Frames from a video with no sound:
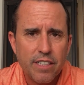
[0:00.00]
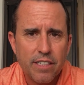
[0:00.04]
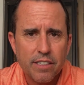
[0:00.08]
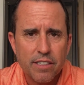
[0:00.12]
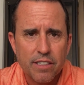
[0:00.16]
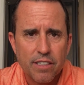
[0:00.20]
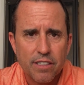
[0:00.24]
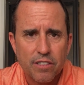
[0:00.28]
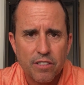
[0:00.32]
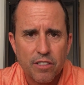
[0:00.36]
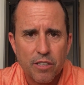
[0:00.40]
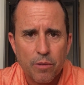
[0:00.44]

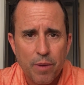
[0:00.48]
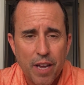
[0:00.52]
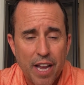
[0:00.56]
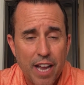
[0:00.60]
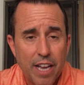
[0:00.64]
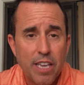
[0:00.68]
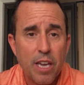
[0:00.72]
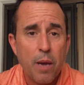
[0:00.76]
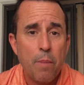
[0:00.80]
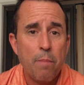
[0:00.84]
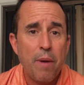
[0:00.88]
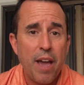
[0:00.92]
system.
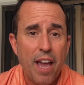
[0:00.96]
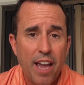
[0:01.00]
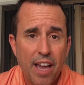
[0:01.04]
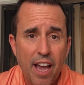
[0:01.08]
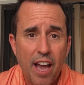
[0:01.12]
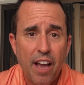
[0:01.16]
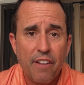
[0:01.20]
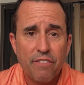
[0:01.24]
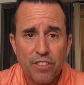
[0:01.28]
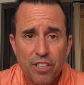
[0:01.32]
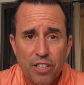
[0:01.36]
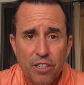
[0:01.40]
And you may
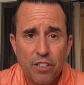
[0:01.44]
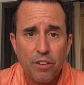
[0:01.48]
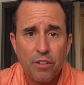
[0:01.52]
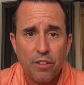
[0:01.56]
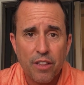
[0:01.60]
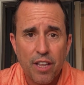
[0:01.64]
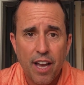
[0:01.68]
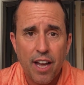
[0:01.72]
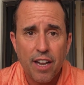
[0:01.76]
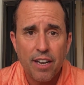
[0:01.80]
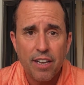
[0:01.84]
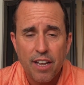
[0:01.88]
have to do
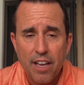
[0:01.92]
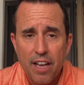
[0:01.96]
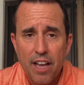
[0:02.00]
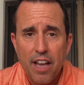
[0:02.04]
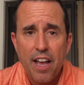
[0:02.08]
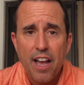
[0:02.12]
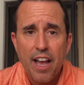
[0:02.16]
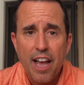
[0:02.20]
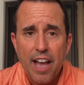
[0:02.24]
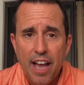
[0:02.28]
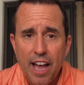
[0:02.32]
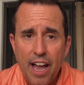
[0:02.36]
that
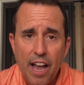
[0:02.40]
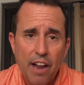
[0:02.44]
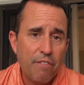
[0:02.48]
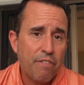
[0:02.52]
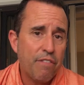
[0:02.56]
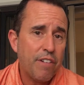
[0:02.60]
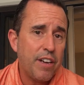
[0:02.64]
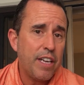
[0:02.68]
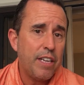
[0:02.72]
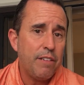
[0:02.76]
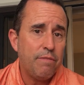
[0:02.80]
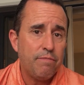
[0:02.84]

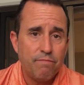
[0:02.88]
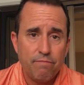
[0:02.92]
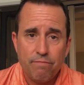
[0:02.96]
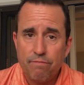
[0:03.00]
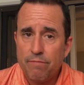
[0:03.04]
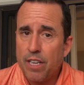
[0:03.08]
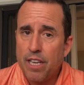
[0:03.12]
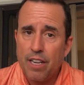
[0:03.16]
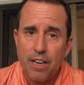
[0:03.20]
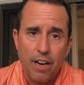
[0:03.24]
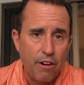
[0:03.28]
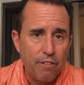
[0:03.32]
every,
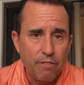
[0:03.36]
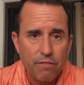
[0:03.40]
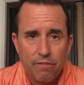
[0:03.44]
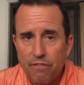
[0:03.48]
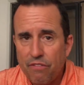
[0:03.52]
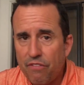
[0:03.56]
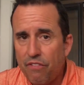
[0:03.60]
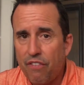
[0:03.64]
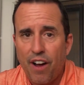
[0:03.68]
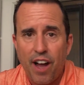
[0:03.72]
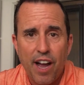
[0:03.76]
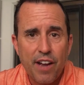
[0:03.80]

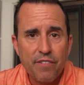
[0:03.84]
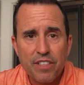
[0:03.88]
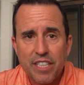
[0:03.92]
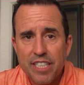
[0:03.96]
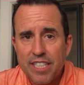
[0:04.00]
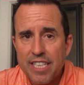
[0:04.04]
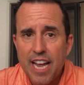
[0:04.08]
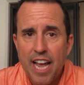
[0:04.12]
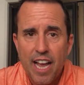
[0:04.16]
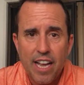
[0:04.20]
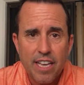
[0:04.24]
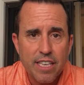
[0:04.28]
5 to
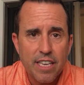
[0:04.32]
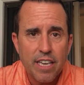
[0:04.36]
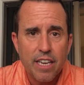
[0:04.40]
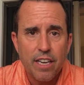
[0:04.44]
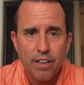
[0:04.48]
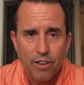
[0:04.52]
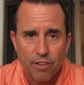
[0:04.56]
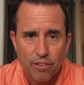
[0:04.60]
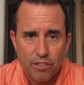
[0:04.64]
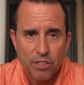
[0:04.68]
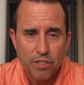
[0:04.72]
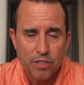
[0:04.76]
10
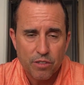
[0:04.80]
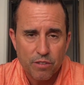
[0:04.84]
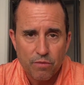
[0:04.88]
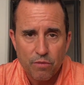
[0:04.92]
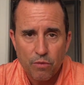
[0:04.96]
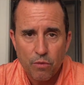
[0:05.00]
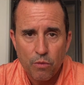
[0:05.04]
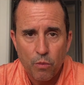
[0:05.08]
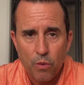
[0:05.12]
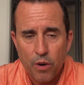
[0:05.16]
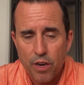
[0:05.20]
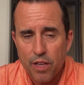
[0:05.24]
years
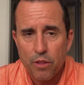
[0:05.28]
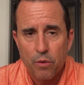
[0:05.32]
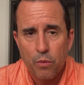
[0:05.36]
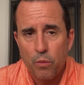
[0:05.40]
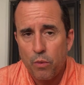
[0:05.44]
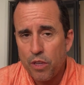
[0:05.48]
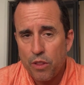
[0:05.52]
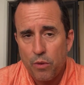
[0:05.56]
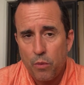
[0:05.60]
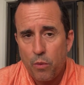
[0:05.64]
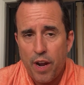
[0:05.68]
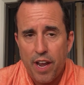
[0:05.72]

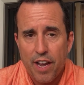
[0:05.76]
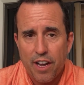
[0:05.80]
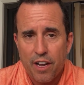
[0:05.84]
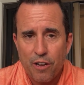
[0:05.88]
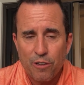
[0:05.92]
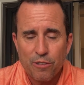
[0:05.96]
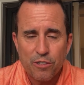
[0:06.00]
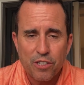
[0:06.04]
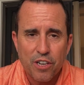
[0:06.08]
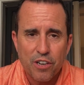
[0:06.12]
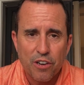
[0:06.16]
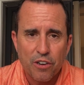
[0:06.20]
with the way it
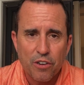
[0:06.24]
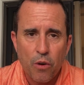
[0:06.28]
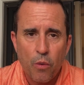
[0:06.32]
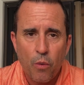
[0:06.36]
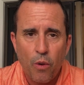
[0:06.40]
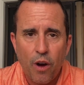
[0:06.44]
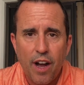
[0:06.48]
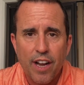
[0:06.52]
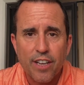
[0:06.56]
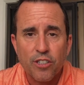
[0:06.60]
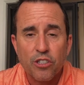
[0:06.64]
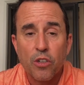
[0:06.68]
goes here in
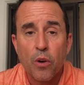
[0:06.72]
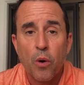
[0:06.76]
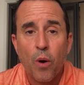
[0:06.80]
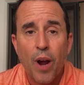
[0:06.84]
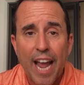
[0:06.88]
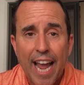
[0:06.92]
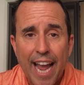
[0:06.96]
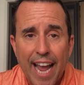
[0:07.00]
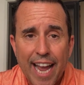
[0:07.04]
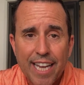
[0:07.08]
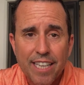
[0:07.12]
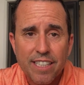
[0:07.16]
Hawaii. So
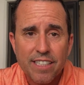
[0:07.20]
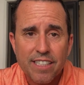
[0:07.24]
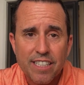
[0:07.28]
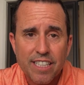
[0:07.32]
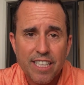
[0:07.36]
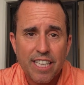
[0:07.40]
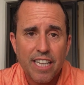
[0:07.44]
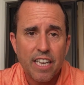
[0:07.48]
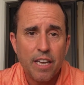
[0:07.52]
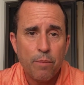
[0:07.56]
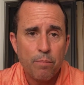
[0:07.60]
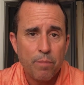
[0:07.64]

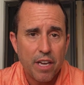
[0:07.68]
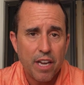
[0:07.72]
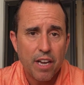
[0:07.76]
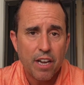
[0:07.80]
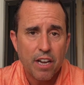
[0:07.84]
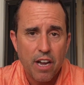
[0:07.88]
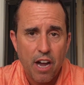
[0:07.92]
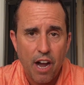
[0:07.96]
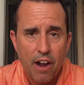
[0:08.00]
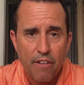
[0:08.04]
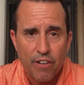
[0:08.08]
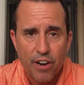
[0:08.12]
AC being
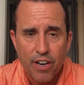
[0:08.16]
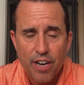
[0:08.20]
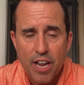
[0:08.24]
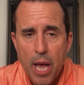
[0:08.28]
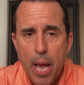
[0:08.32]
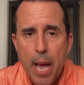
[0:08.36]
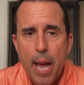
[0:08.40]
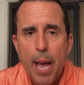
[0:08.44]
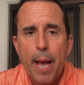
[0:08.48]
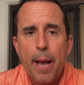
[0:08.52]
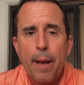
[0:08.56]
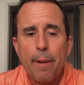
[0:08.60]
covered,
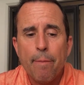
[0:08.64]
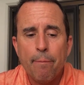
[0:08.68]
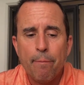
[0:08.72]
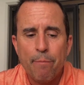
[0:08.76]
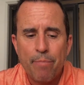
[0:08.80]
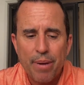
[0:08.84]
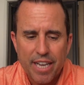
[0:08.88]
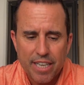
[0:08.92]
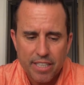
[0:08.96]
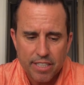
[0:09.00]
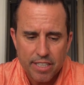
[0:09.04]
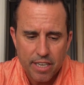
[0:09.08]

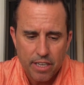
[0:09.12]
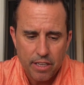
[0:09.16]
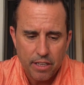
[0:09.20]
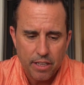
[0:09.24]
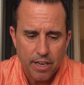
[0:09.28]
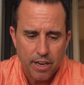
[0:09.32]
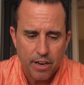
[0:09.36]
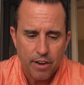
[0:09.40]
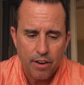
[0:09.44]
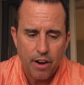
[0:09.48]
big deal here.